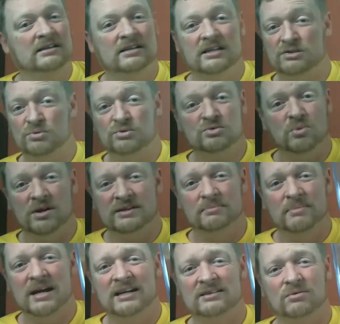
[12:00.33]
this was one that
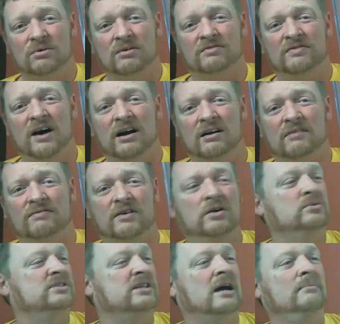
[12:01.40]
made it through a fire,
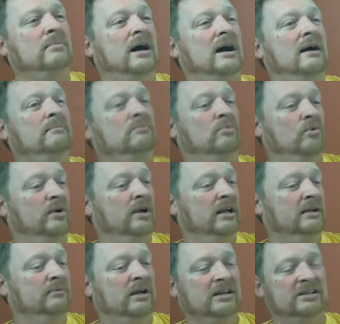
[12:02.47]
folks. I'm
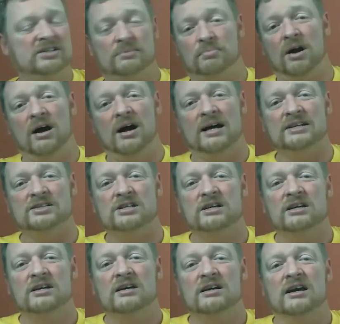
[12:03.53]
really, really surprised.
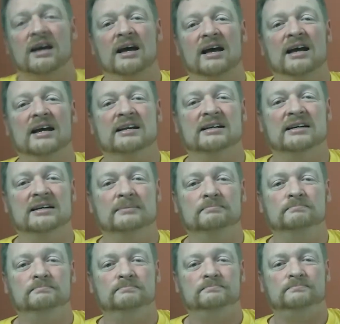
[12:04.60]

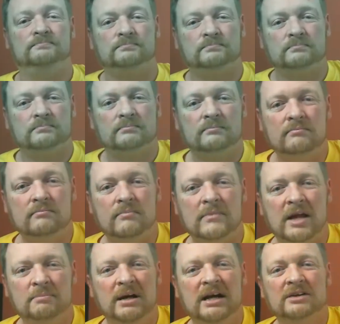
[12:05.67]
And
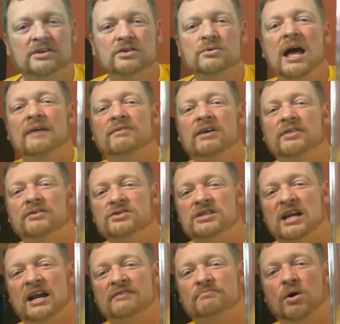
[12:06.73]
but I do have others
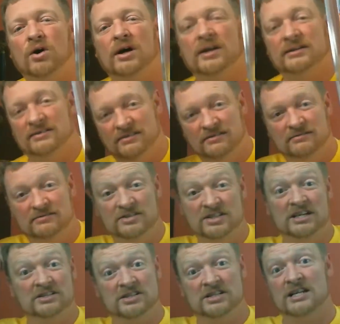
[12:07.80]
that I bought and
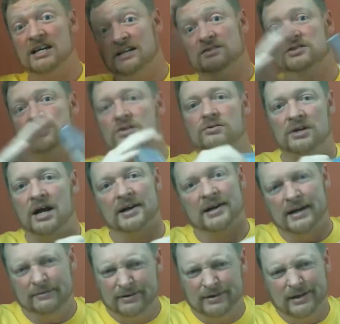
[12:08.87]
since then, so not
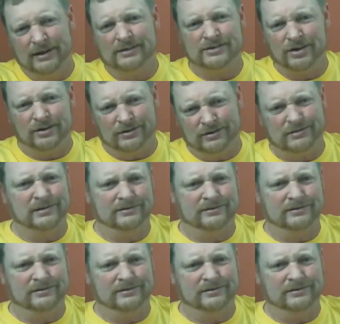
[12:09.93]
everything has gone through a